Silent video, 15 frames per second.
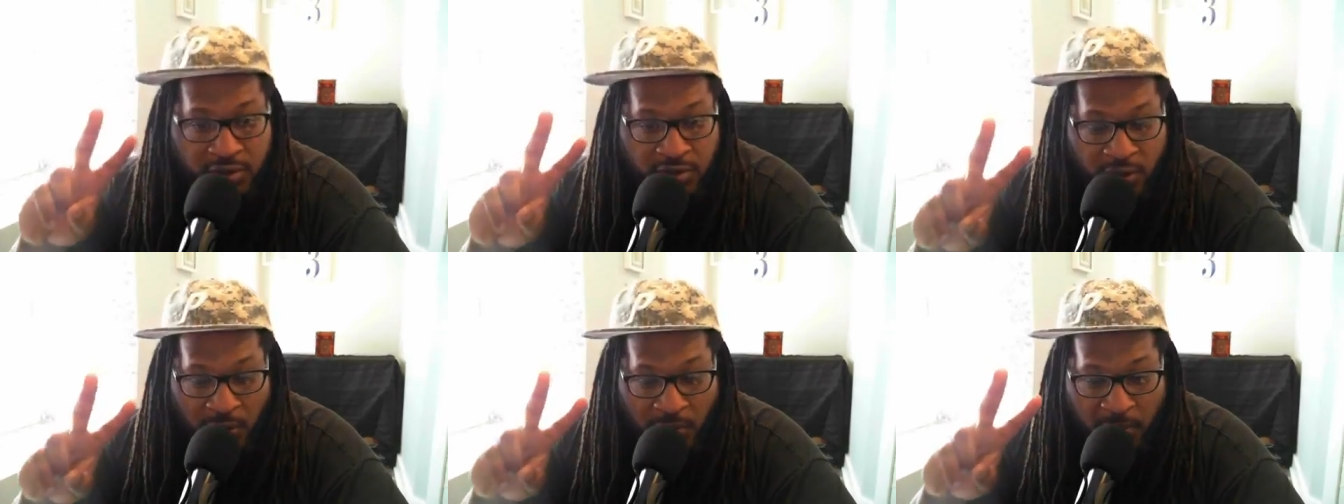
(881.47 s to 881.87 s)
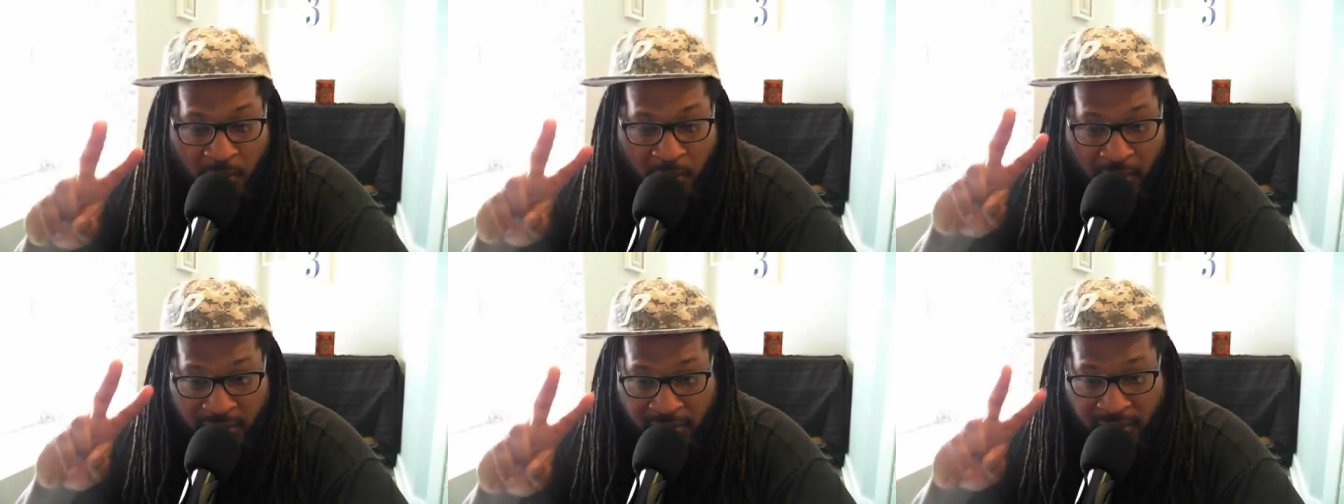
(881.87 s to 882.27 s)
No
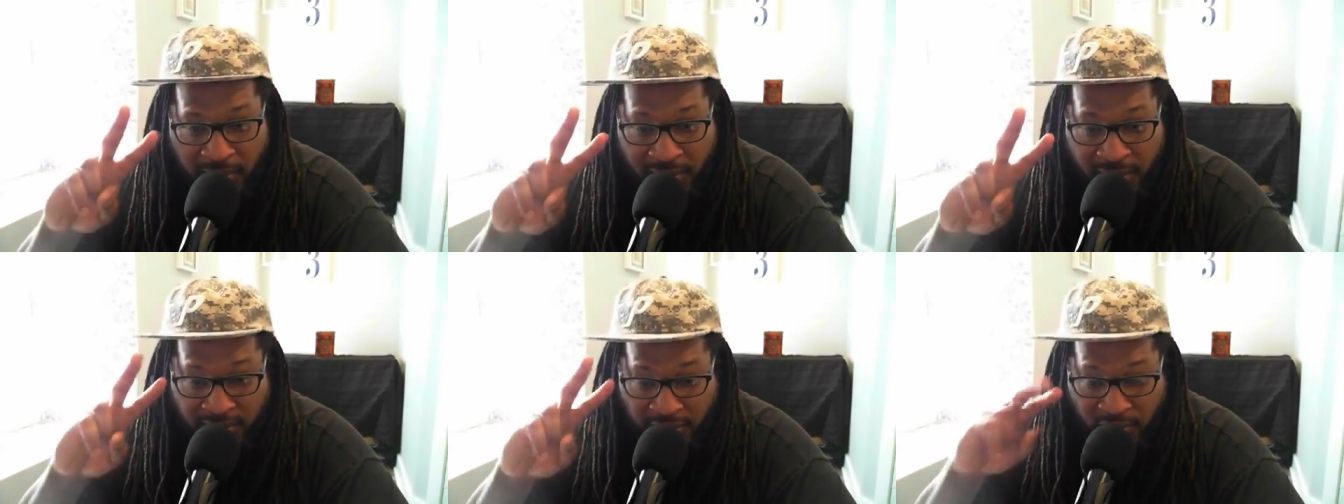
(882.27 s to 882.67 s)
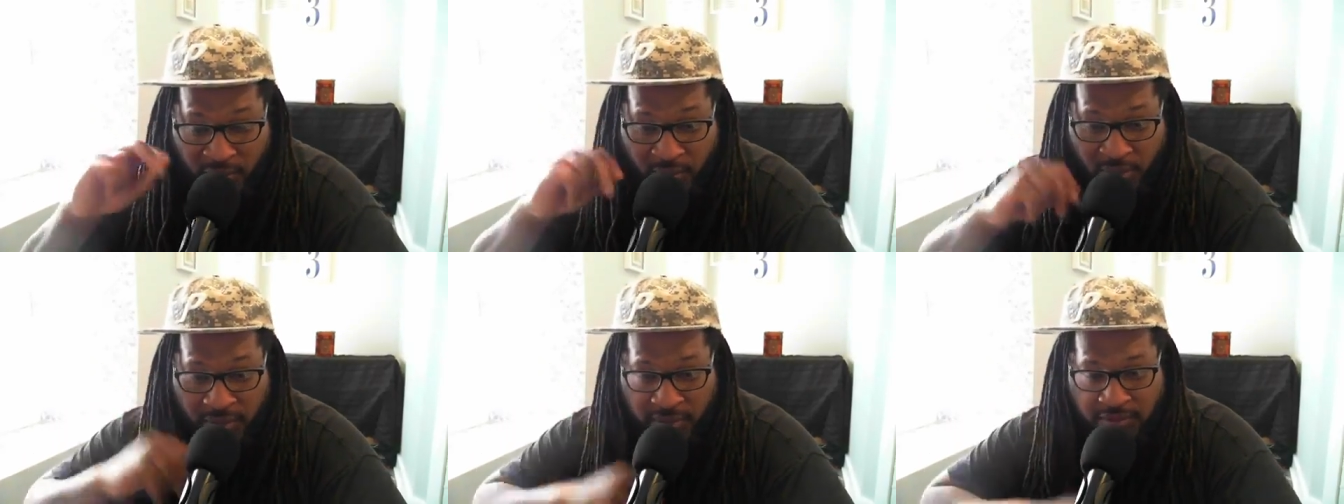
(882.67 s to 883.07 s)
more, no less,
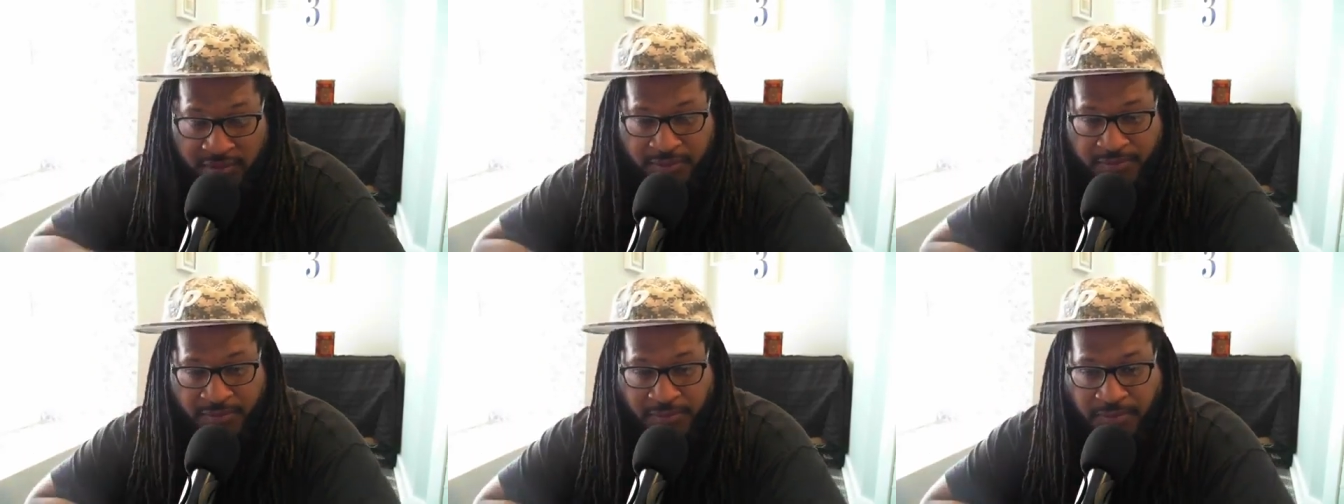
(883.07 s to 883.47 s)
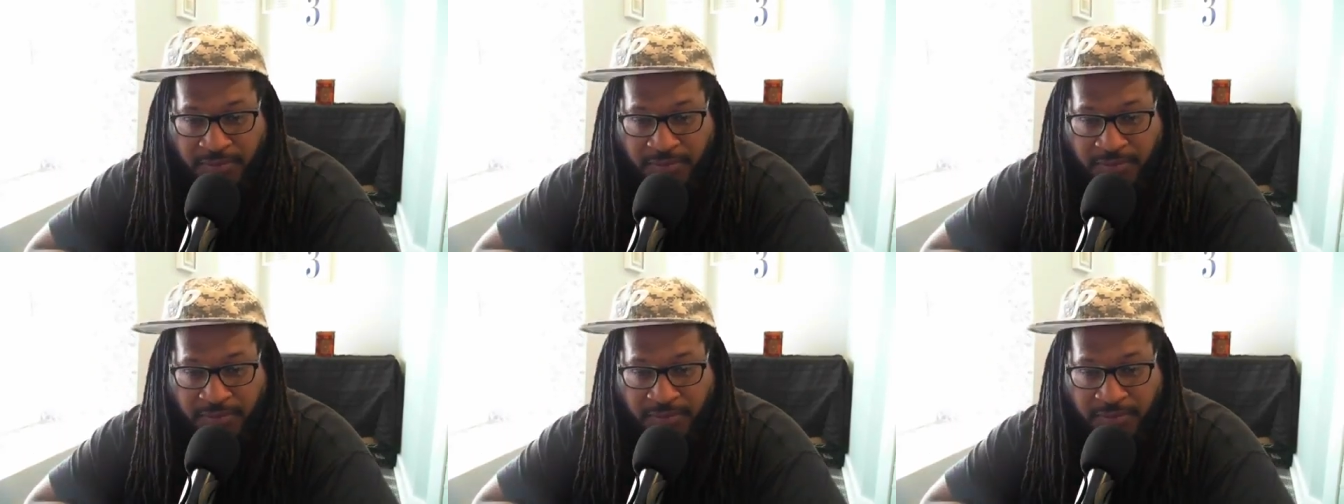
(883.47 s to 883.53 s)
2 words.